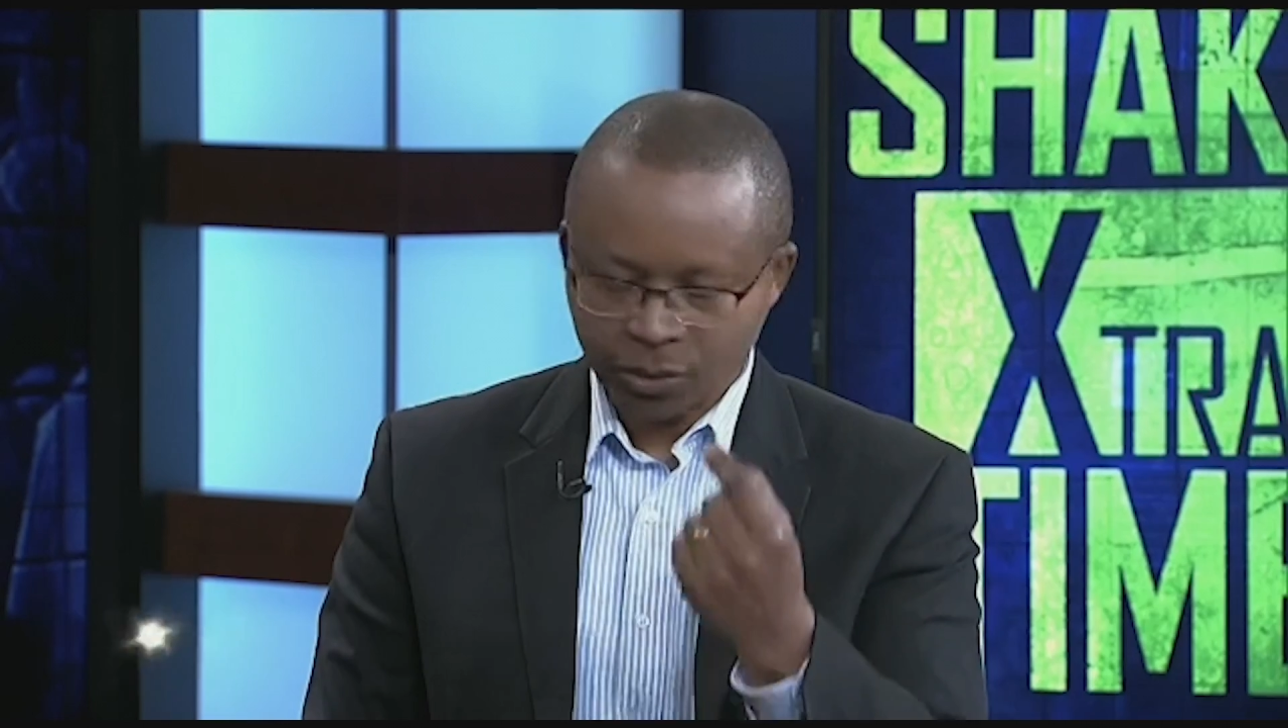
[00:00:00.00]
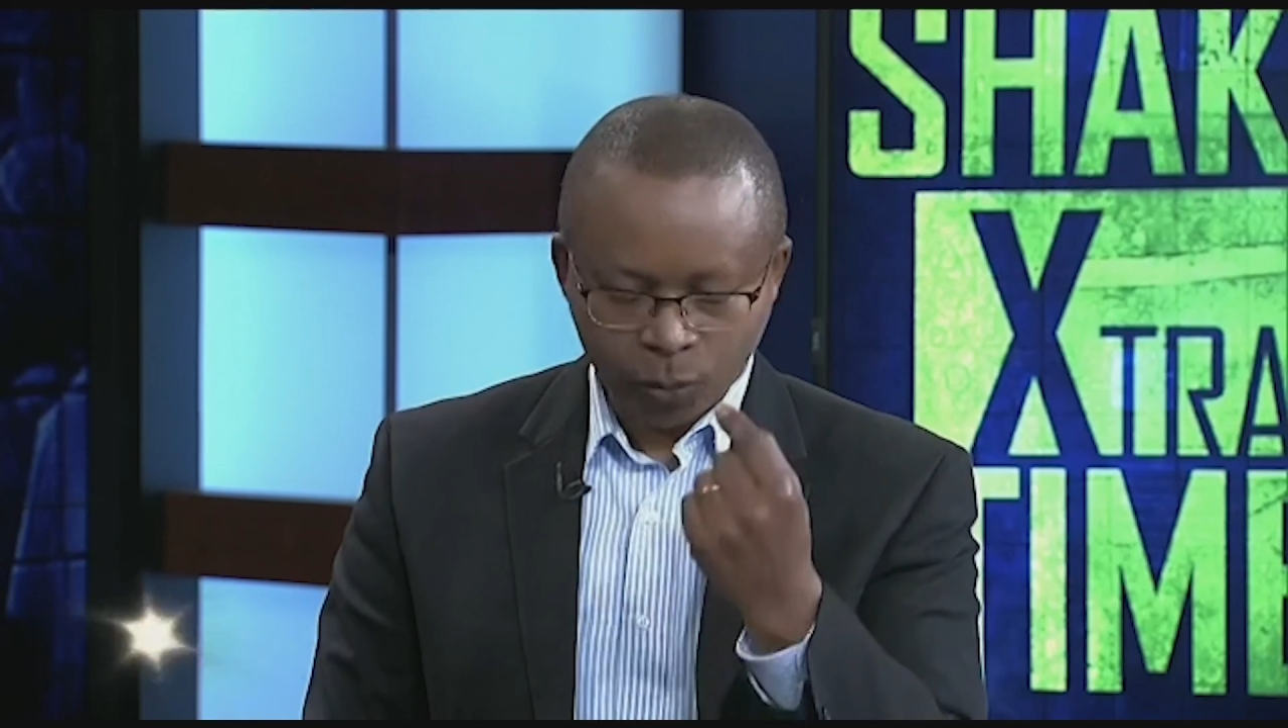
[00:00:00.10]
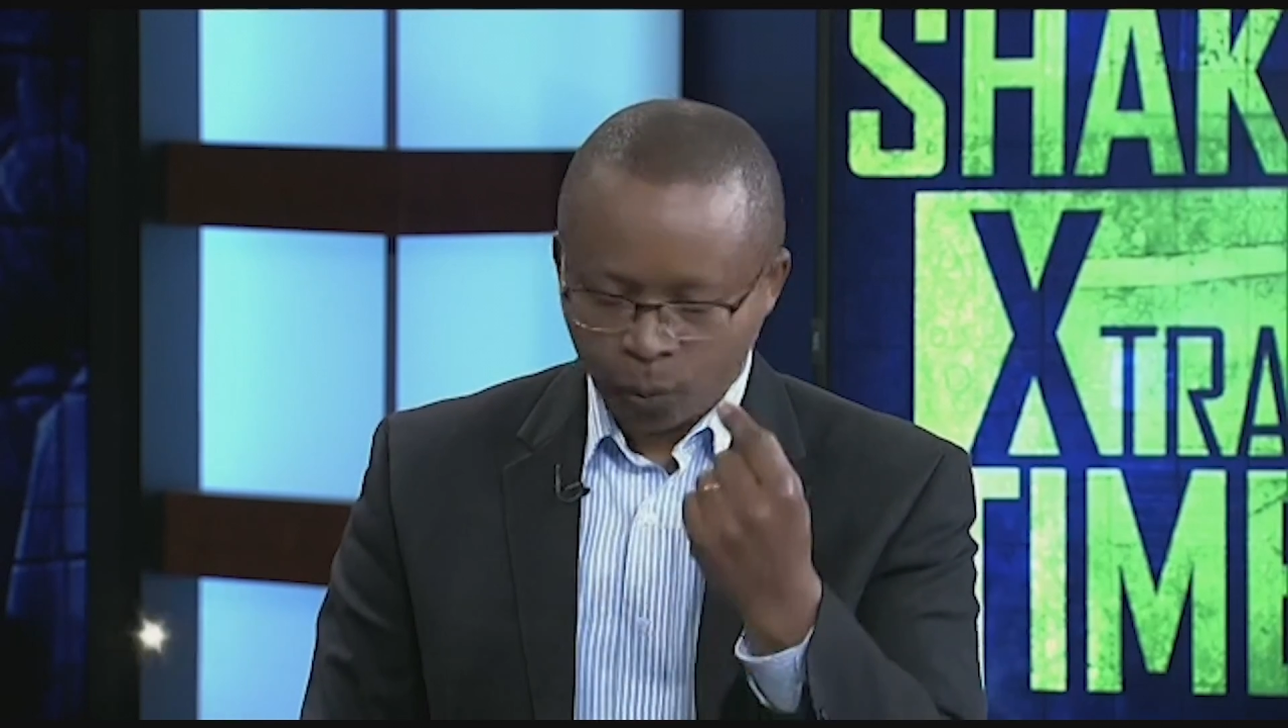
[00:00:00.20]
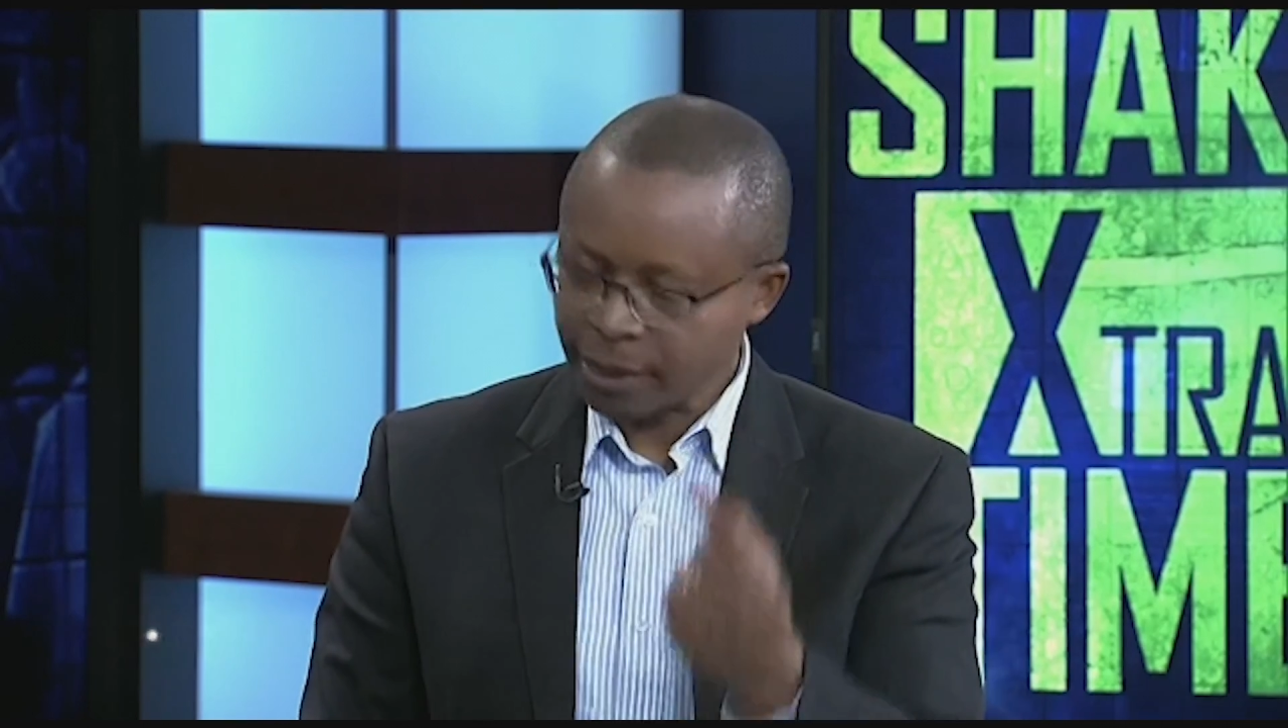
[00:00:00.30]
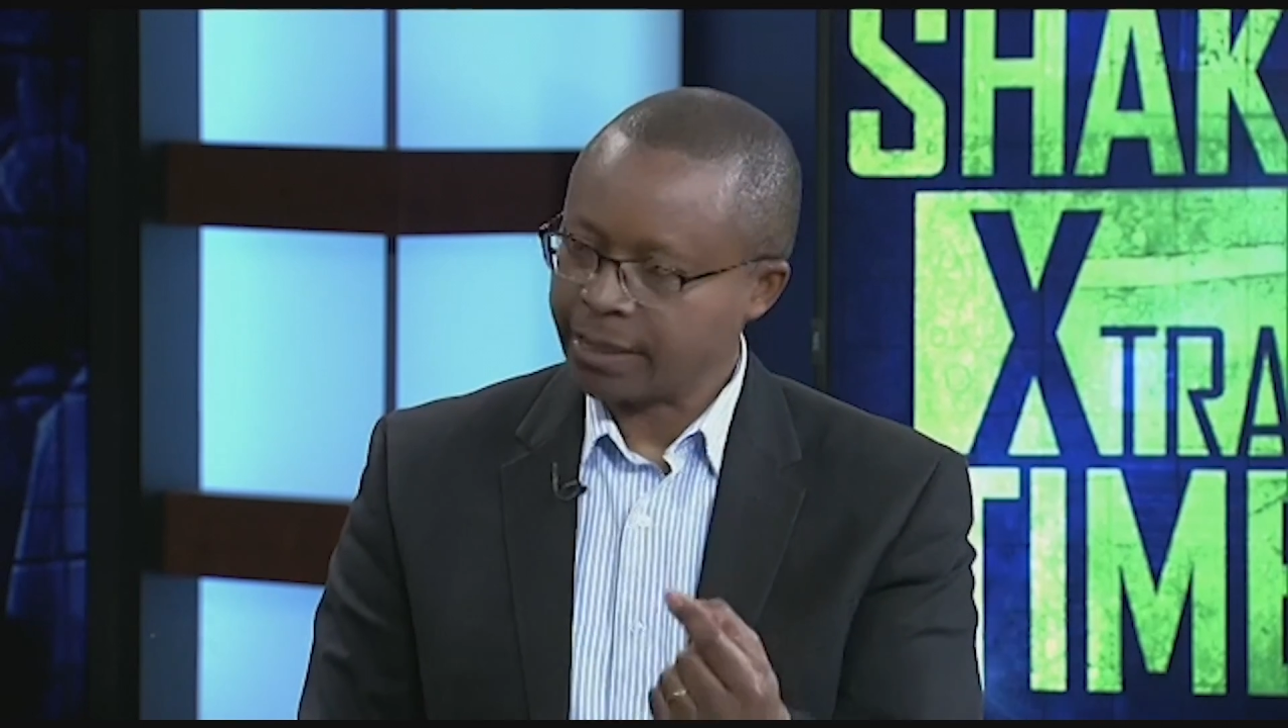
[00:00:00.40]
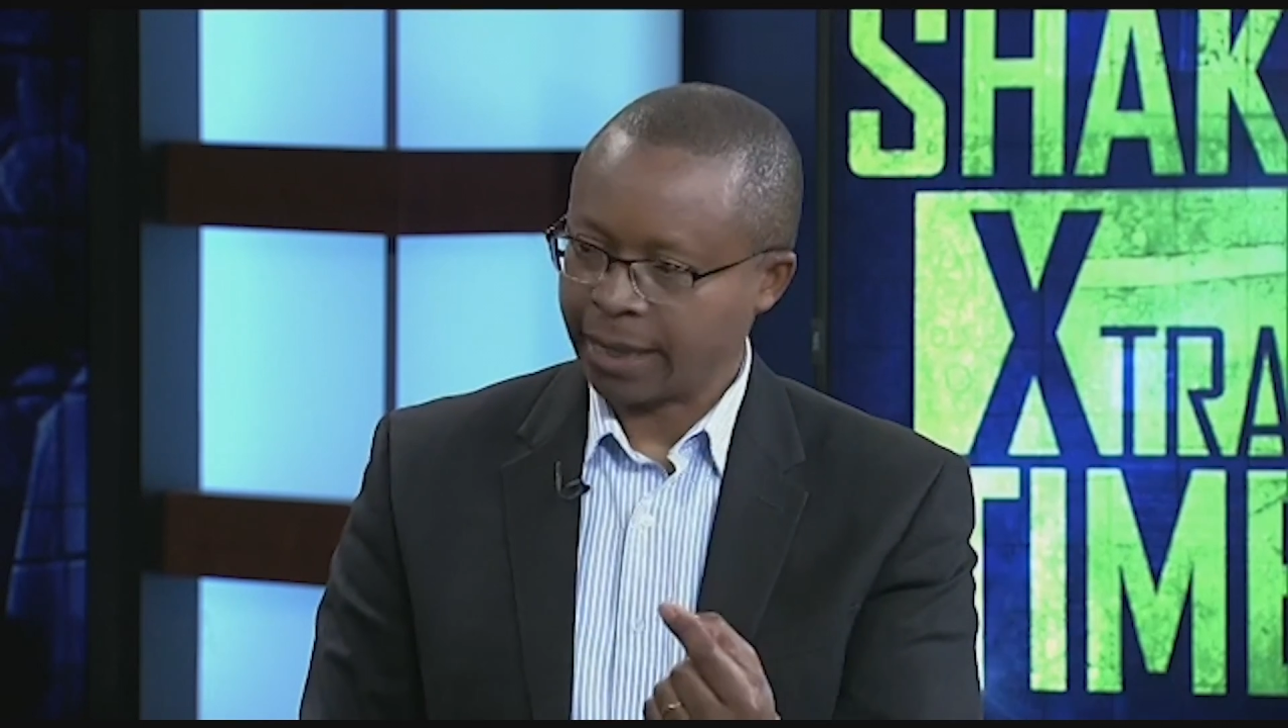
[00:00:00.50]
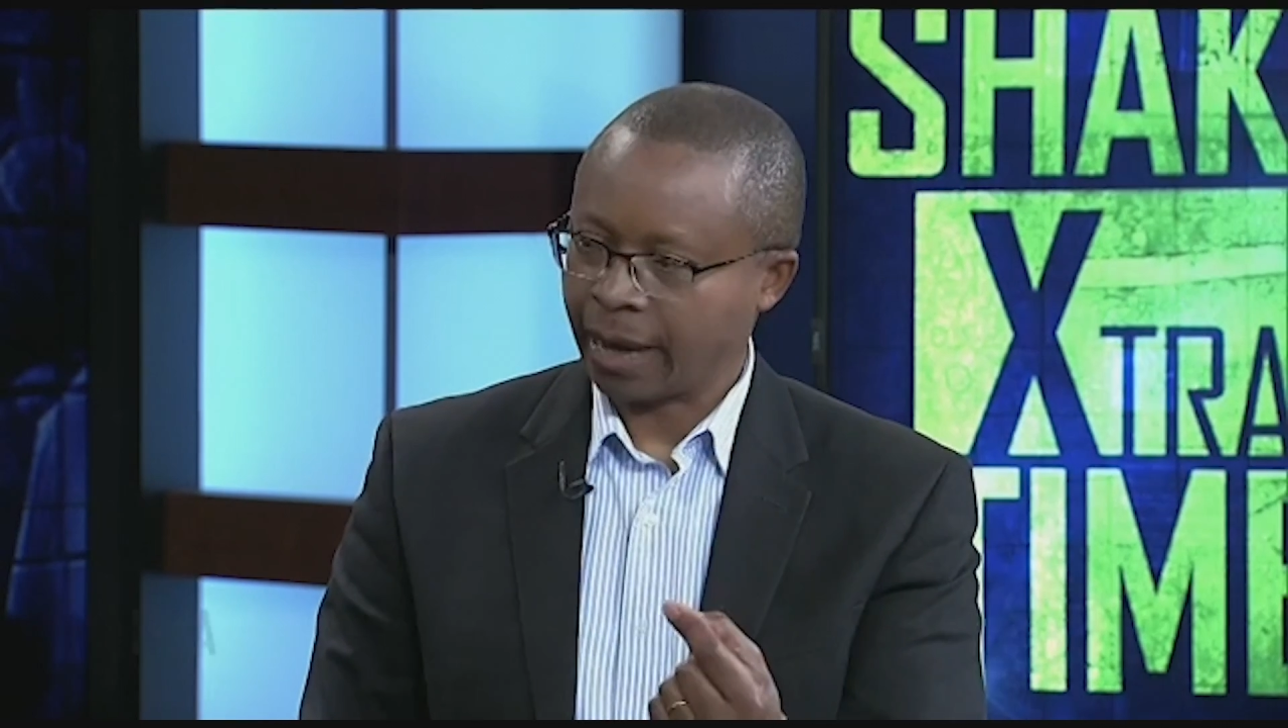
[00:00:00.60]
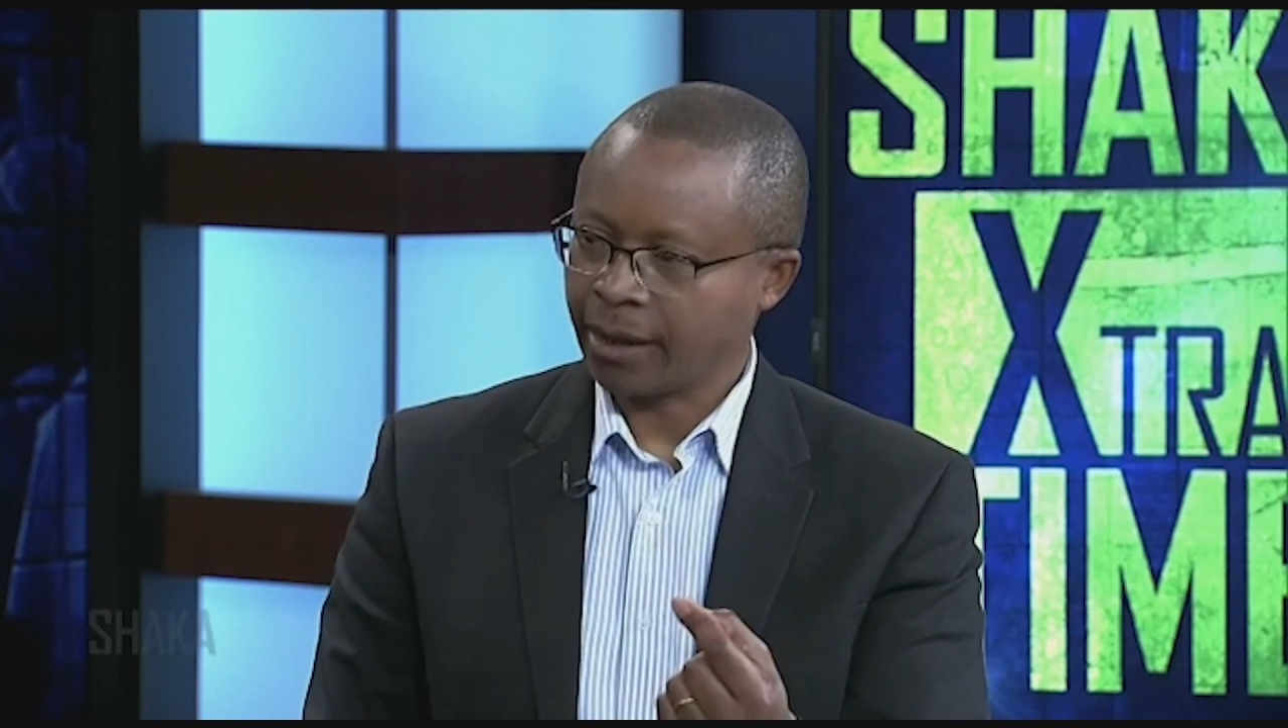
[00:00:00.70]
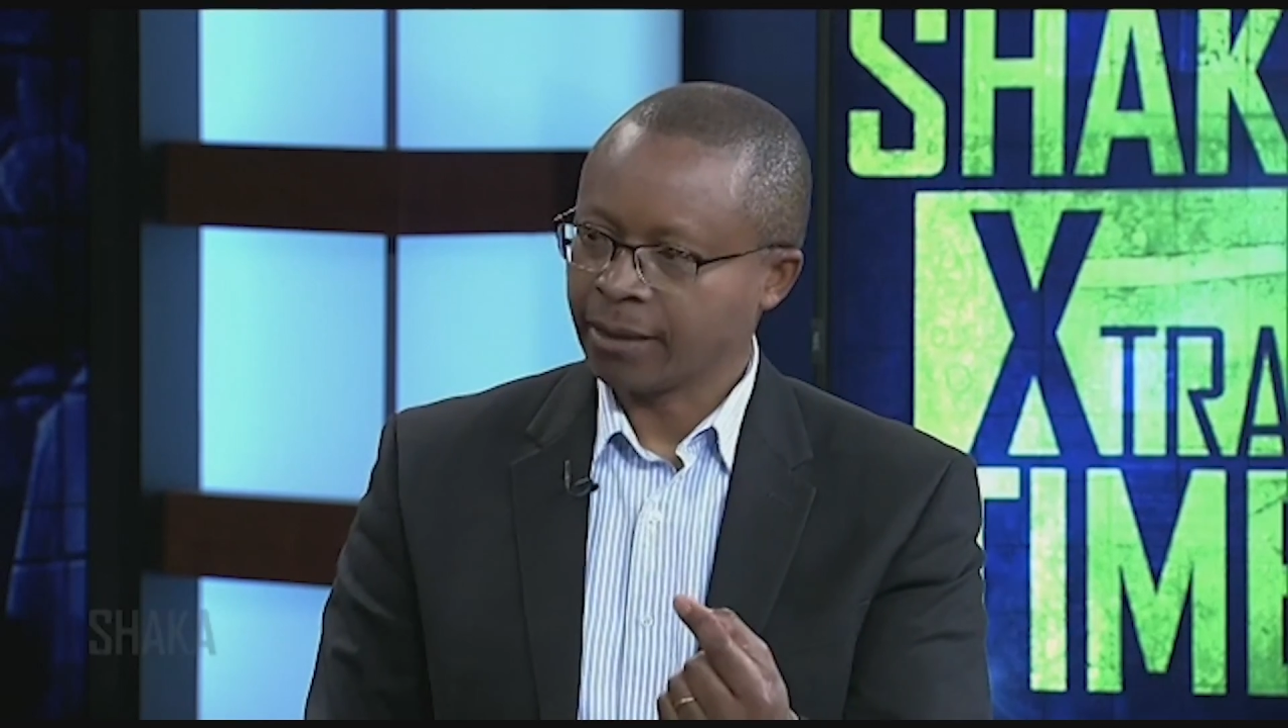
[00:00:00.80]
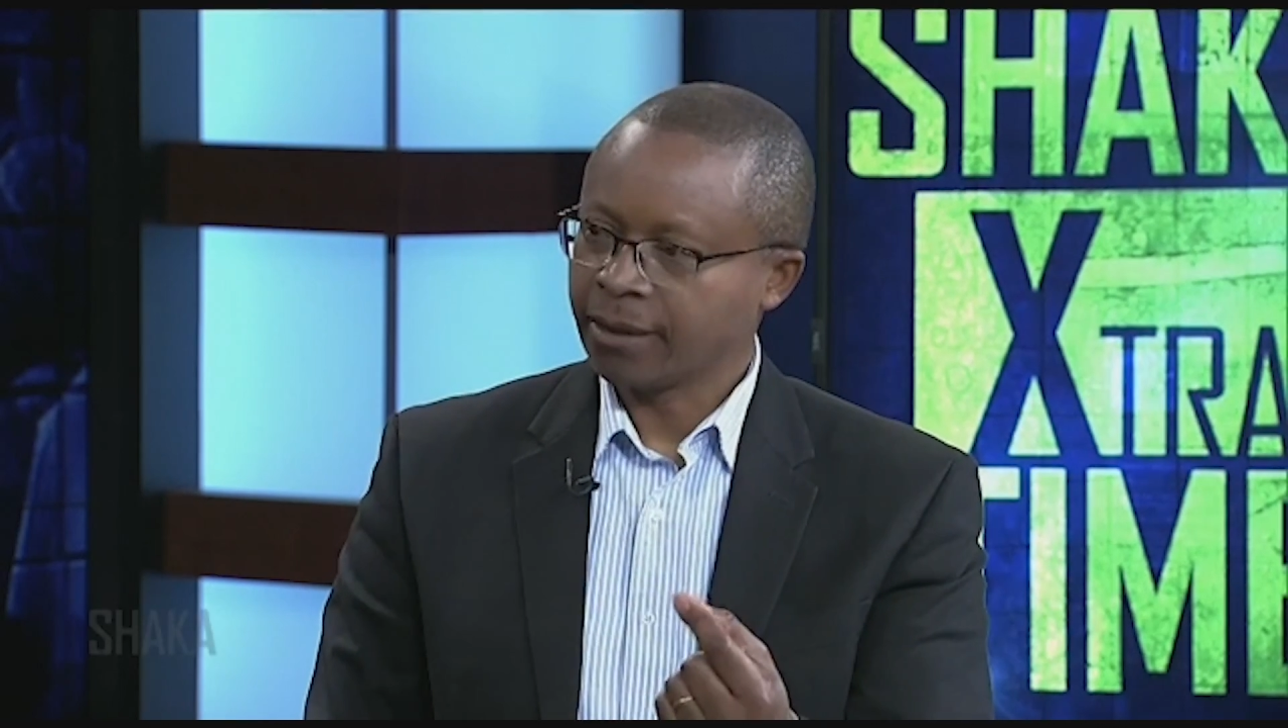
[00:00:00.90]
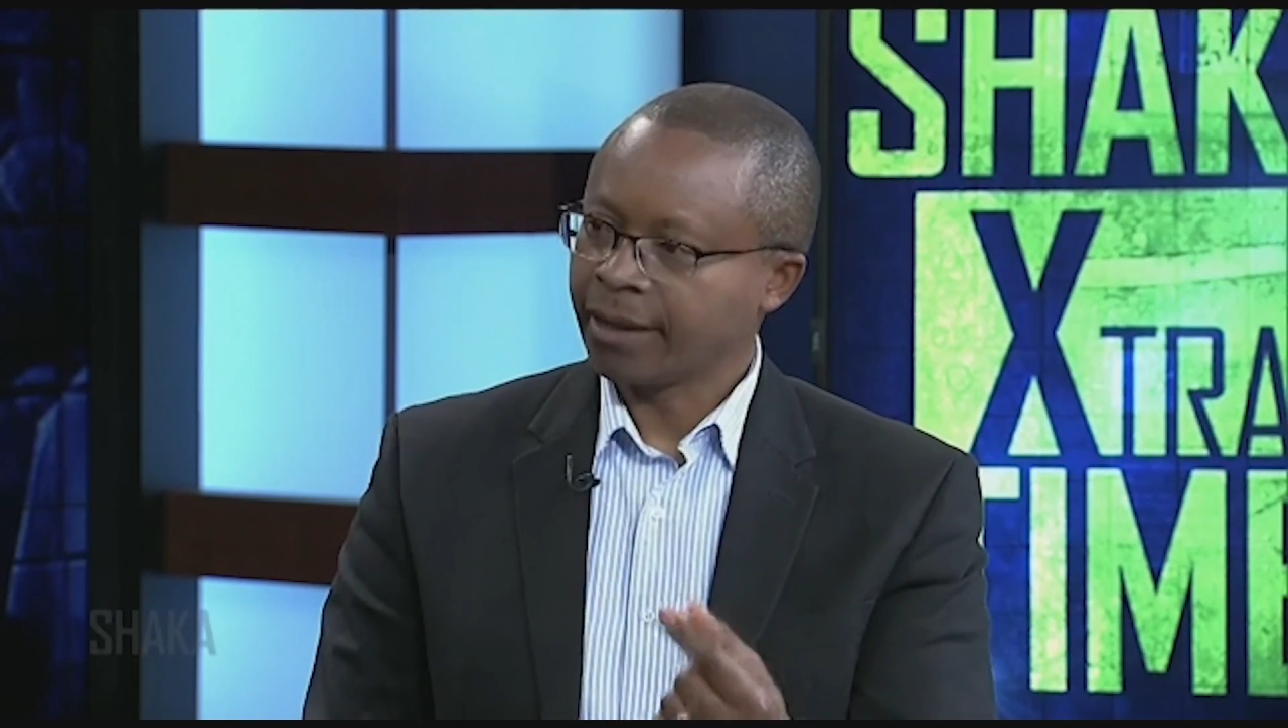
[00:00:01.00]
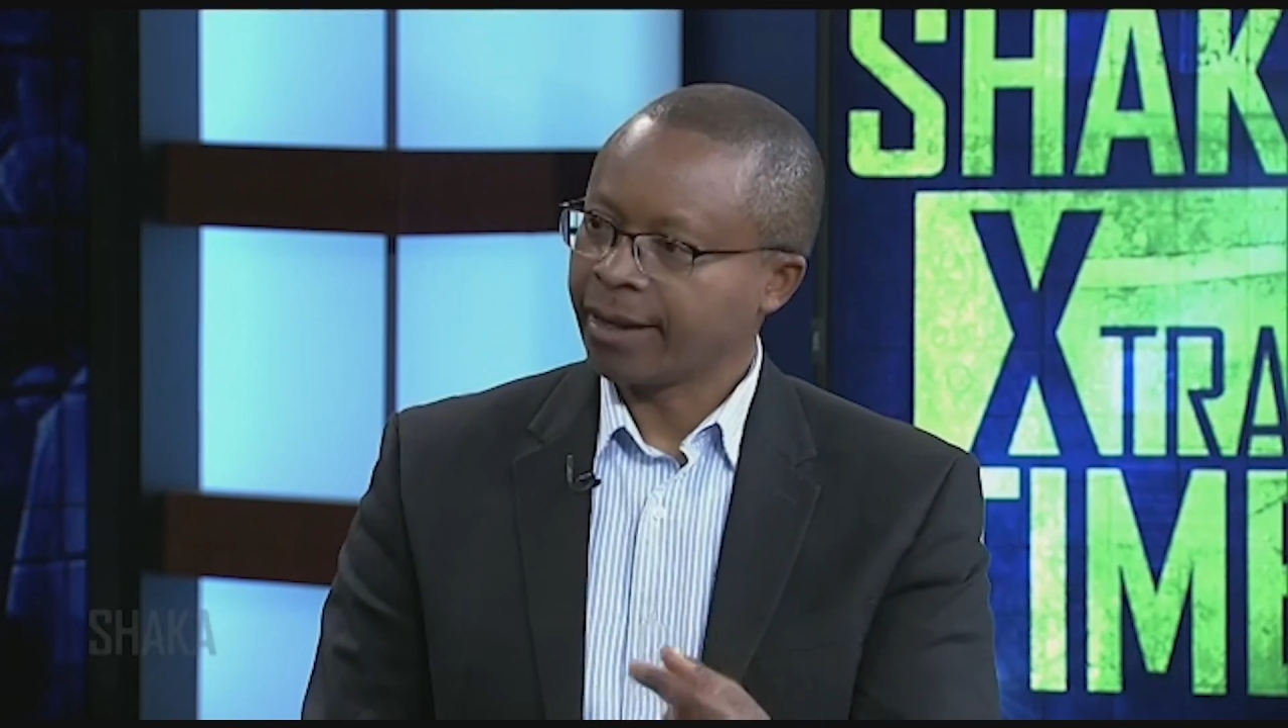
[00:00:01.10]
just one day